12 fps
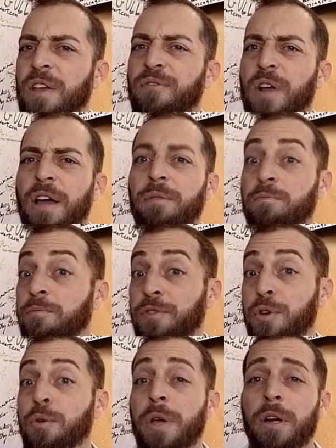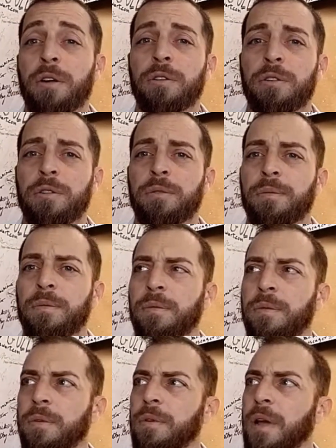If not few years.
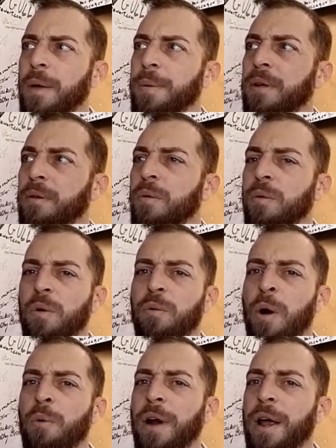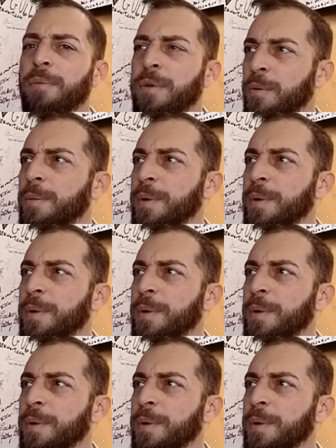I mean, what would I you